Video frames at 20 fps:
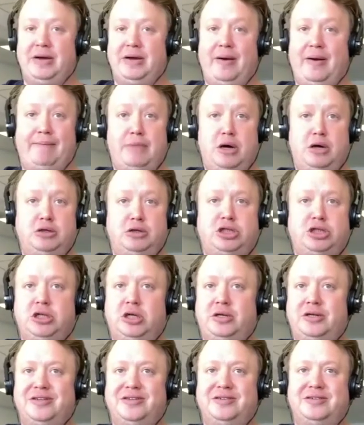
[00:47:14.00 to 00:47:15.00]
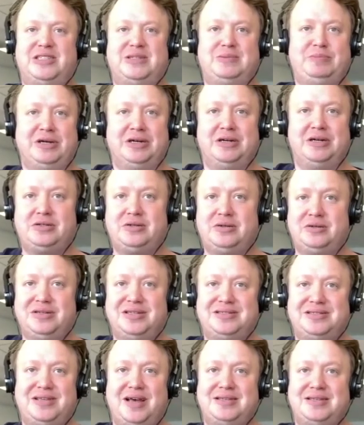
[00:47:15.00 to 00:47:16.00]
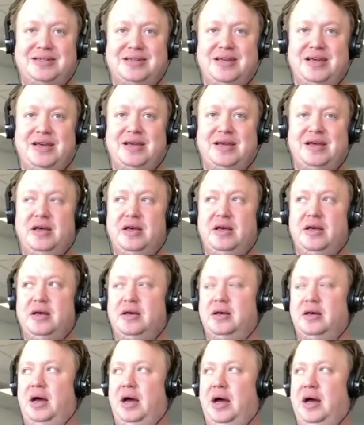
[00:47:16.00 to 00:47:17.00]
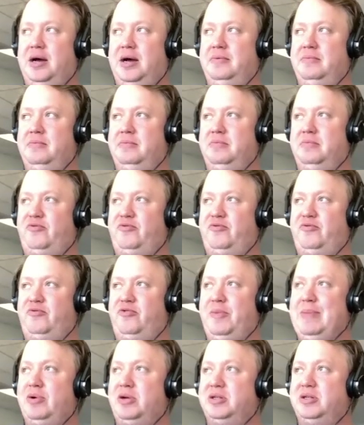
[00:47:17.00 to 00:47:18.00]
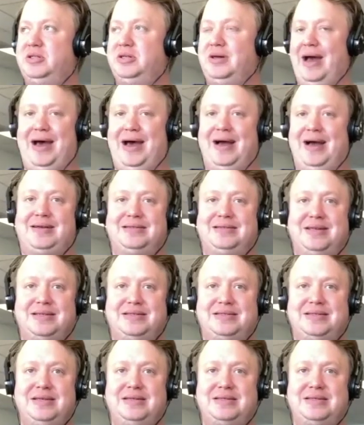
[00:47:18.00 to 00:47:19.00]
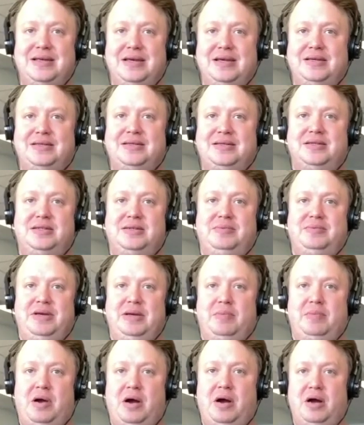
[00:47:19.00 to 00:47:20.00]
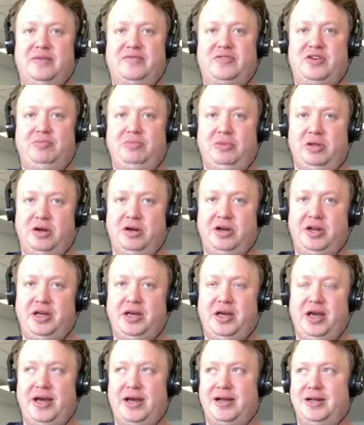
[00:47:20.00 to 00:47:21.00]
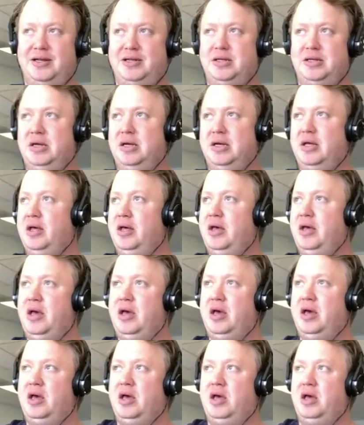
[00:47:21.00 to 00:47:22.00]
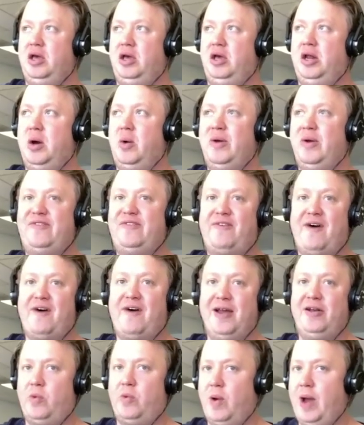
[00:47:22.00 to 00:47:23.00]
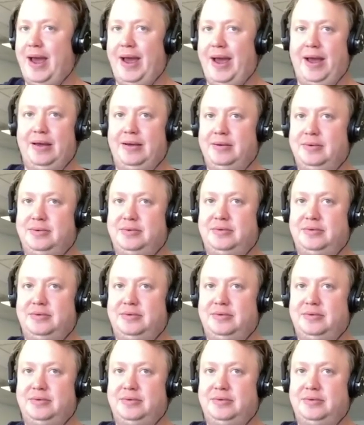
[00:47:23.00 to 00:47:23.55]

emotional and spiritual necessity for people to access these things and to be a part of community. And, you know, we find a way.